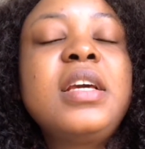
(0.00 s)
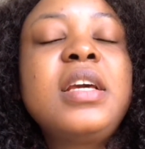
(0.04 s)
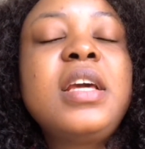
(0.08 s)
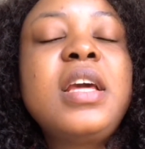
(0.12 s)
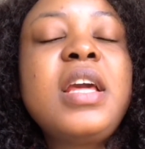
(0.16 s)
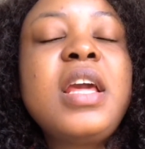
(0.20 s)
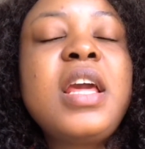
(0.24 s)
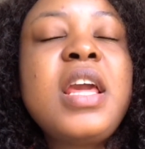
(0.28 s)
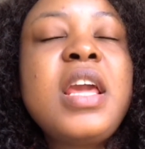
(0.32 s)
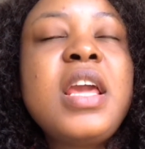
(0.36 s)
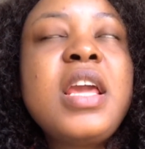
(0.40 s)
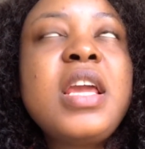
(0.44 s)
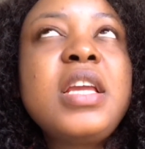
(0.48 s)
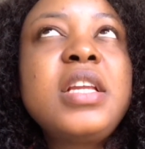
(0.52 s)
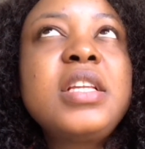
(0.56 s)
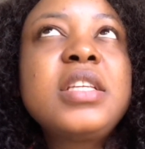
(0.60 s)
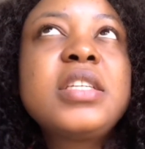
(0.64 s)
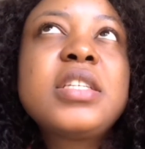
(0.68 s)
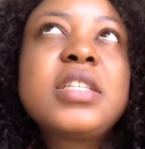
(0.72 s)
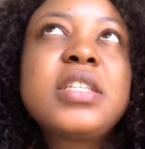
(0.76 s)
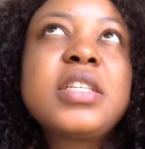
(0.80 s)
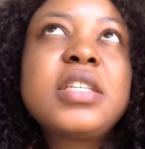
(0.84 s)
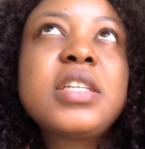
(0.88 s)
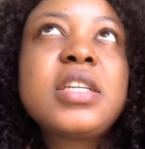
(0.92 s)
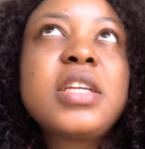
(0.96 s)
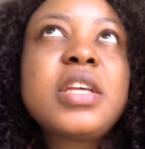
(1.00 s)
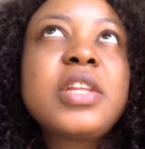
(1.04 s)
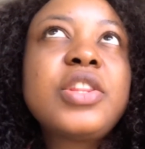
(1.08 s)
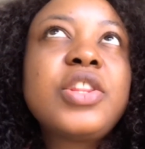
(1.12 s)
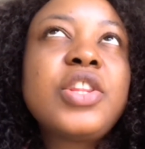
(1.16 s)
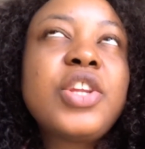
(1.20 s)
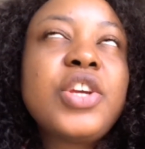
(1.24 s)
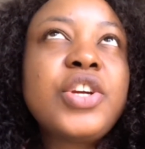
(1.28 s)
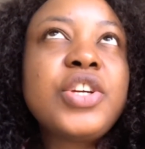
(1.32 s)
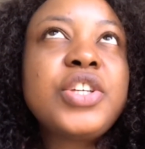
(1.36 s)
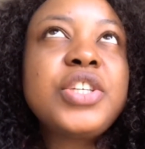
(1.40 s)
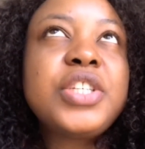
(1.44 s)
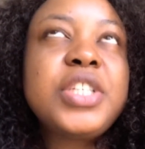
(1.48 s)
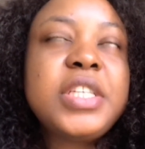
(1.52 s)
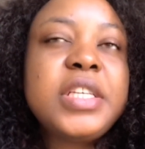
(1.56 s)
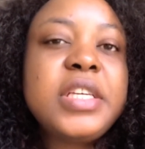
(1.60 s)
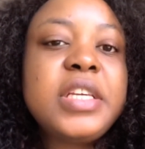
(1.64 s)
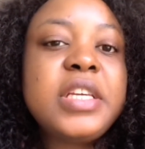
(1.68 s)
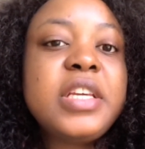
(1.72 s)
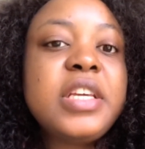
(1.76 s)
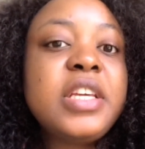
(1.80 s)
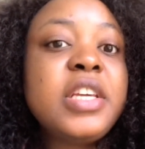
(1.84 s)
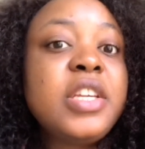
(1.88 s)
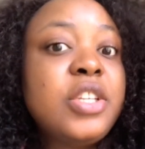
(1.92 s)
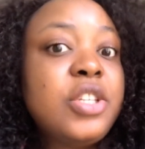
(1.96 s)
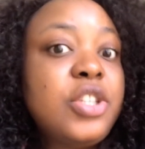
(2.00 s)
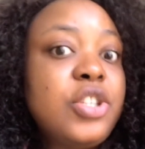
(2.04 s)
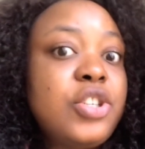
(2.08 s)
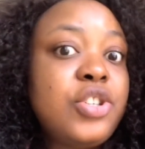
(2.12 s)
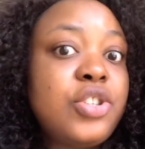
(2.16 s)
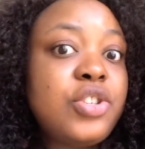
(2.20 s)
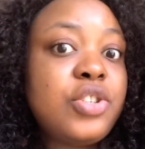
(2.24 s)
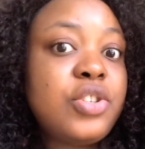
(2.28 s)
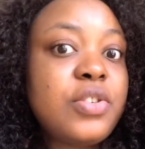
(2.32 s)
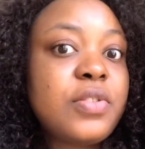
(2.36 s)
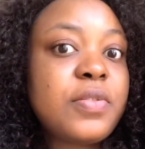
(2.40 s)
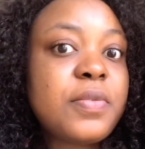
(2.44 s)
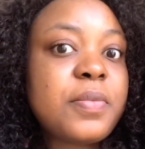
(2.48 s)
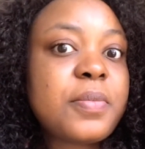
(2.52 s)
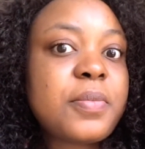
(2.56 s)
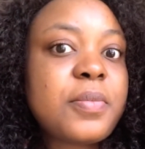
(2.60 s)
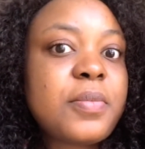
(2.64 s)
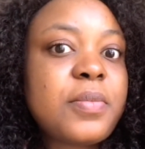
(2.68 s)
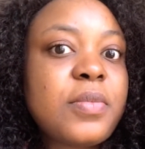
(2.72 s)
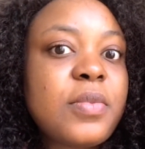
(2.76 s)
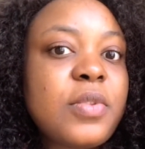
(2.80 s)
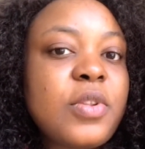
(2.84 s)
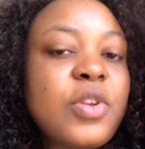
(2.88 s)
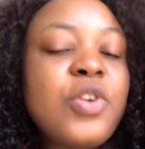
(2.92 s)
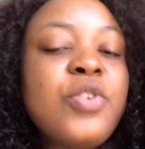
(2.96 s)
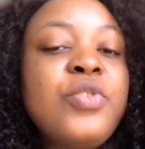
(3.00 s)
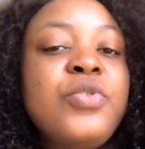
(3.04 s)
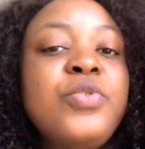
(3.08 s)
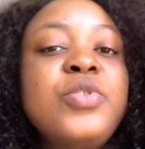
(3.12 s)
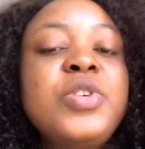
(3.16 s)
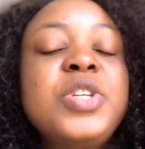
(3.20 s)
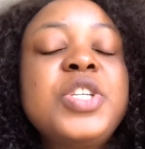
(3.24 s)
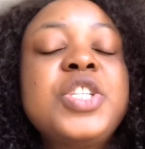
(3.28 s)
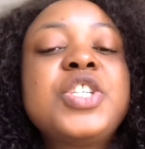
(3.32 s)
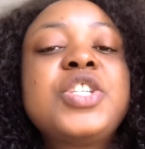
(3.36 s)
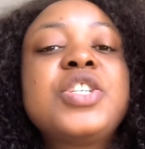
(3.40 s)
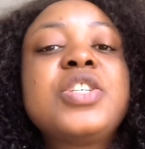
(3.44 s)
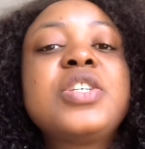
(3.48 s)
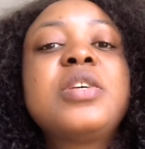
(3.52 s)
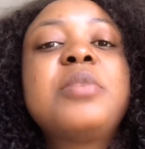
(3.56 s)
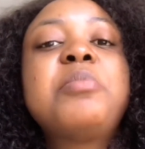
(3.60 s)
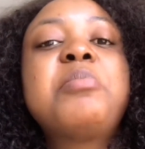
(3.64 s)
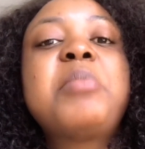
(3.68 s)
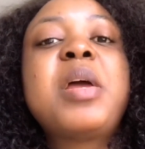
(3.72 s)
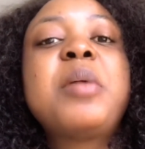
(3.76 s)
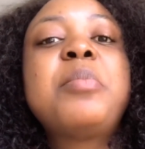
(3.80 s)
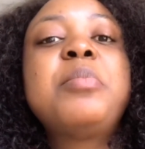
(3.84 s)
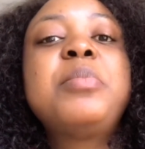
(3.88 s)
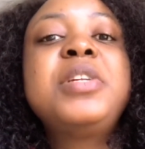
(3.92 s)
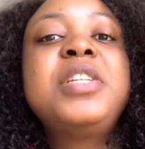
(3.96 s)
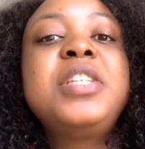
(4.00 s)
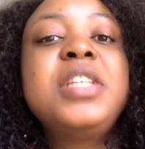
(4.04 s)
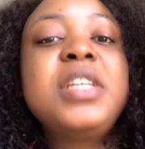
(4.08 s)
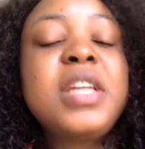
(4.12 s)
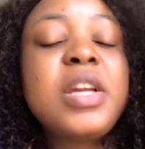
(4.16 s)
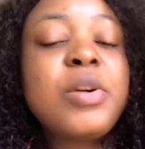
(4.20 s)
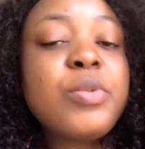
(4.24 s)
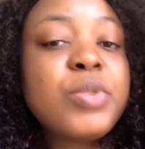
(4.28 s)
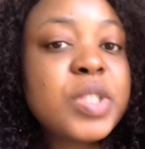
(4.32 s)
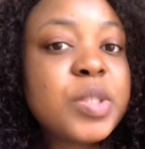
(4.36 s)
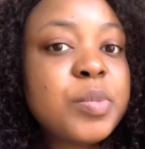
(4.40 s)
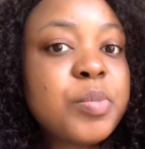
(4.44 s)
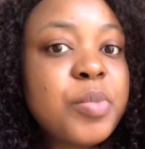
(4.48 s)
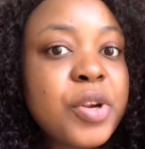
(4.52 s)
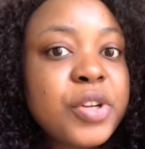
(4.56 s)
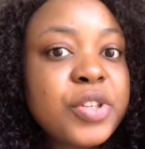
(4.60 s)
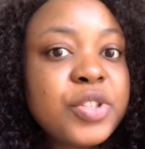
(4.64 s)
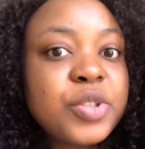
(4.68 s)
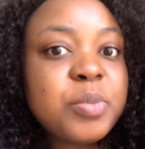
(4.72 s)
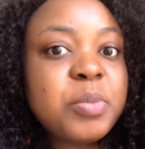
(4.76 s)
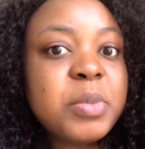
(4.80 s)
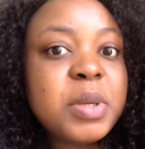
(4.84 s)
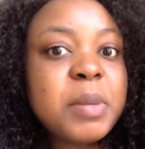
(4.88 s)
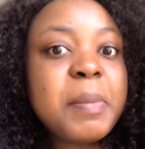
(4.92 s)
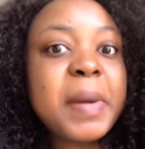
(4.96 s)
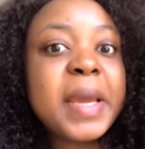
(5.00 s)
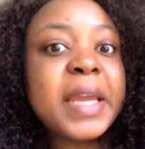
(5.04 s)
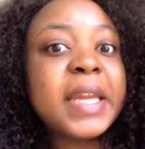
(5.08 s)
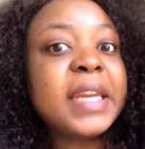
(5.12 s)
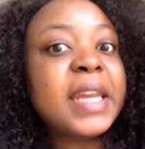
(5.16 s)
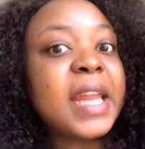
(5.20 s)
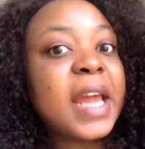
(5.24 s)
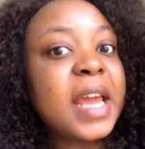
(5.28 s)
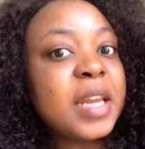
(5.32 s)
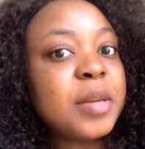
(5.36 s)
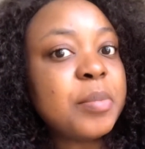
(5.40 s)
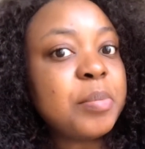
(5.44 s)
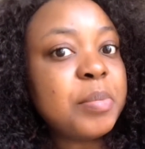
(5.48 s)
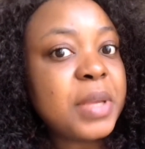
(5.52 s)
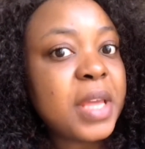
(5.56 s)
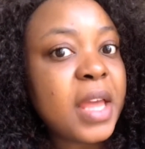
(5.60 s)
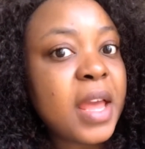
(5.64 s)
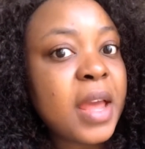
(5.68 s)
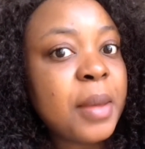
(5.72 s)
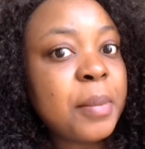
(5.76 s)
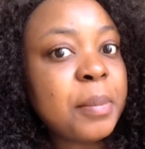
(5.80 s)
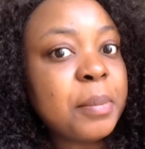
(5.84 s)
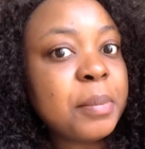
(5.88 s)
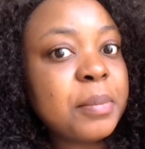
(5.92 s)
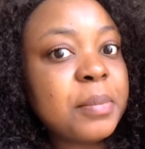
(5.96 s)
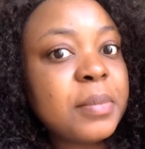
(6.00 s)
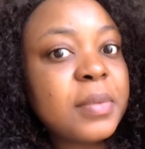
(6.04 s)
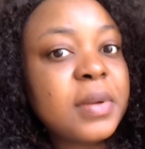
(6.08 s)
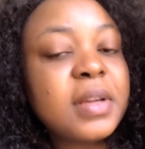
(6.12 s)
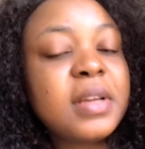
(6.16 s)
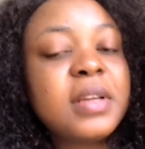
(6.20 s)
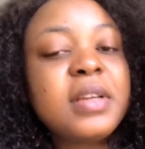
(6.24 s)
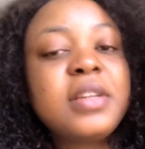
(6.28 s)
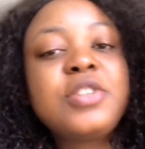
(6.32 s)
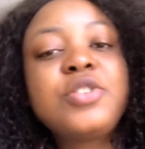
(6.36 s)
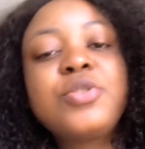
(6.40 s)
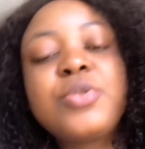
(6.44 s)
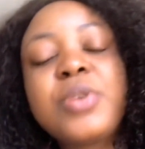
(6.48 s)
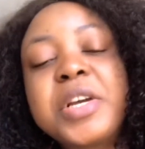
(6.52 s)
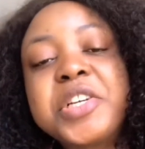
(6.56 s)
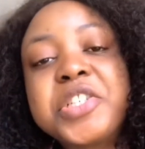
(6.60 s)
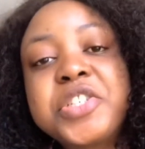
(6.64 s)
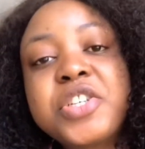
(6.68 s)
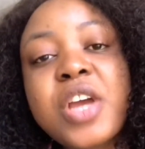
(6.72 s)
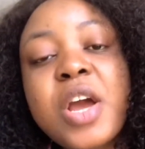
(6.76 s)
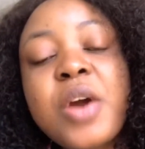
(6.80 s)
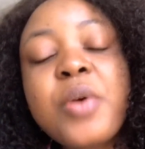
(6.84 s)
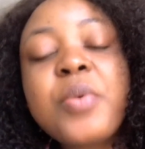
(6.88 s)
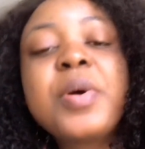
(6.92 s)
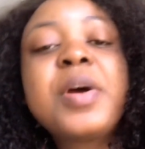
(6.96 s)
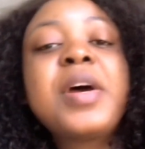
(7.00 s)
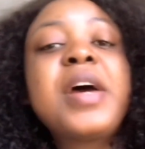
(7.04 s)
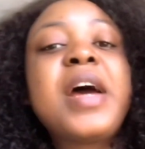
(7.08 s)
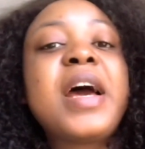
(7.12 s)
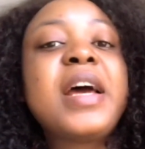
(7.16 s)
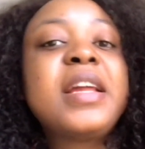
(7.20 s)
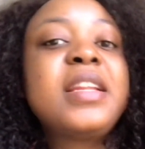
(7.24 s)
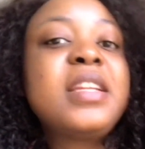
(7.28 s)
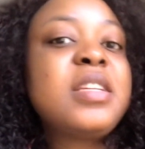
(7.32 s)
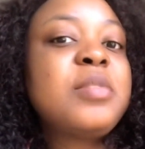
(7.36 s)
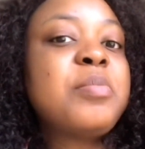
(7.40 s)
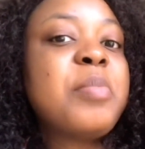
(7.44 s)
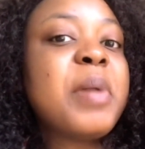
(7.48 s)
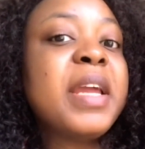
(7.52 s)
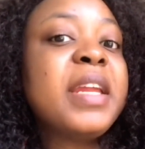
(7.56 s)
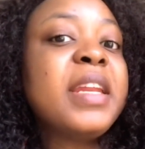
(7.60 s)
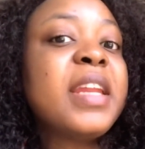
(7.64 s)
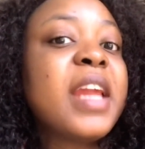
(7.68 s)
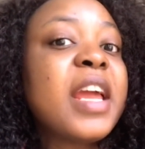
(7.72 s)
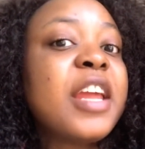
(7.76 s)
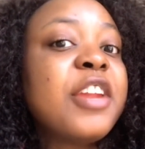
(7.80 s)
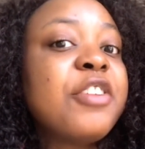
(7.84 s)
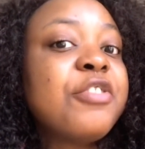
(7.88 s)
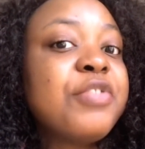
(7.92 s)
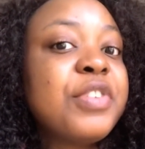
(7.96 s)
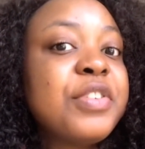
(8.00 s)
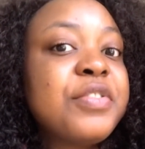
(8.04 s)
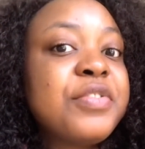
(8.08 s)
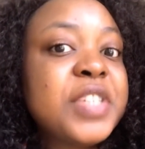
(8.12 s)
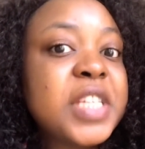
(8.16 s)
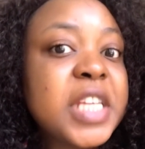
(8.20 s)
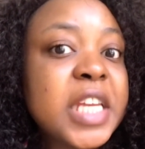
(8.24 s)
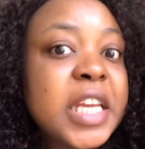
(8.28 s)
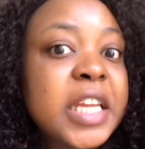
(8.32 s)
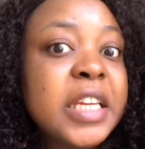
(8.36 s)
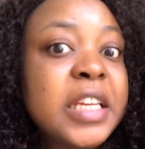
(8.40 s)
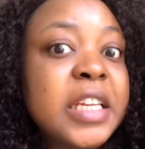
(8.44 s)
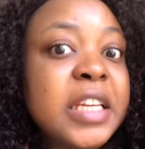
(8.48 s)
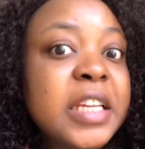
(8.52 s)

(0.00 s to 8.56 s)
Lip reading: 8:30-ish, of which my dinner was brought to me by 9 p.m. Took a shower, had it by 9:15.